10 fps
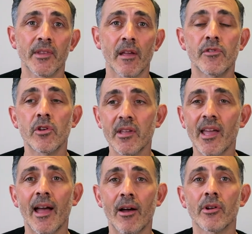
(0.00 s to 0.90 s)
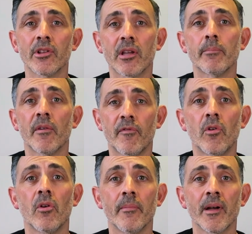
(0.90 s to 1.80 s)
If you can get out and you can
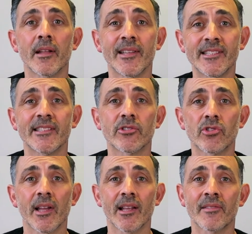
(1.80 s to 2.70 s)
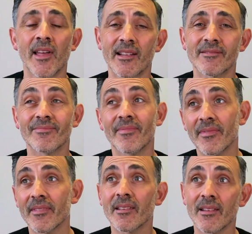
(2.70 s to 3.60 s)
perform an easy trick, that
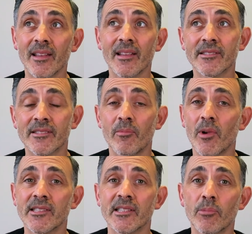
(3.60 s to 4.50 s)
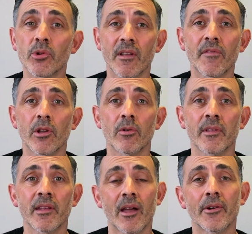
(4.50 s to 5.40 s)
in some ways is more difficult
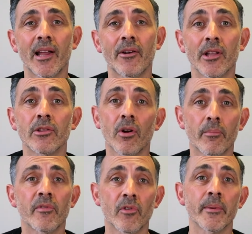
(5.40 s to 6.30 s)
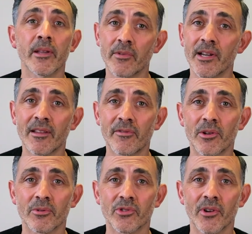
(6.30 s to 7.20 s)
than going out and not performing a really
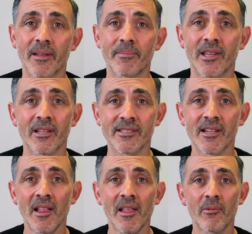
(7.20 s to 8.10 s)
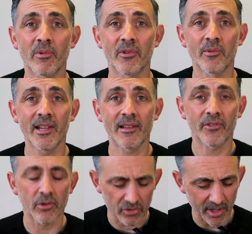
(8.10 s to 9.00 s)
difficult trick, because with a really
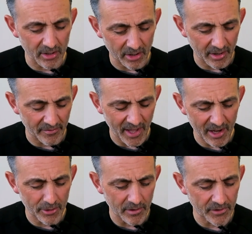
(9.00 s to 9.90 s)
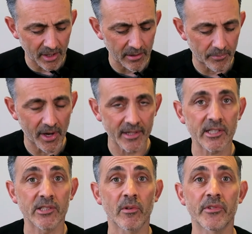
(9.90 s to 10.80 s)
difficult trick you're kind of here and you've done your
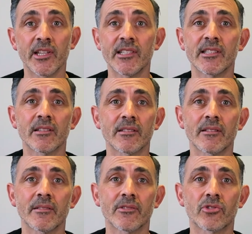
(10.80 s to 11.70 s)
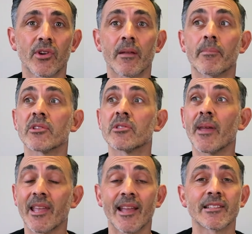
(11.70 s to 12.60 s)
practice. With an easy trick, but to
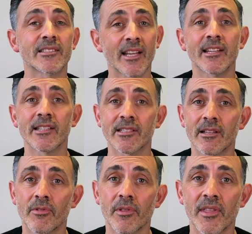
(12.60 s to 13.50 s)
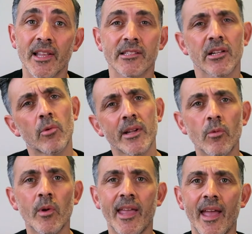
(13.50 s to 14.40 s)
make it entertaining is a different thing. So we,
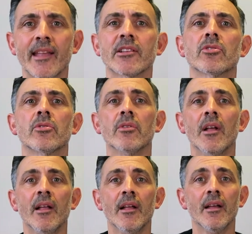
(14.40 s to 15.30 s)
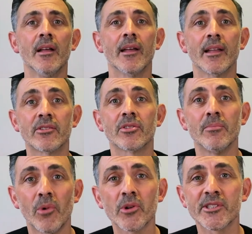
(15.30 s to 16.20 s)
we're getting into, into
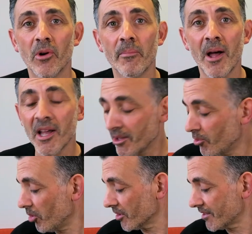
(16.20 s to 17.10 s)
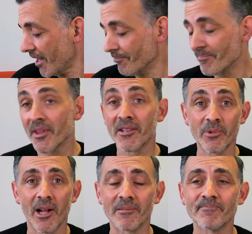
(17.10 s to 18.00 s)
more sort of murky waters then as
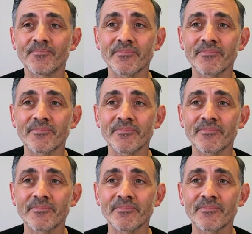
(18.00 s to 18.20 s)
well.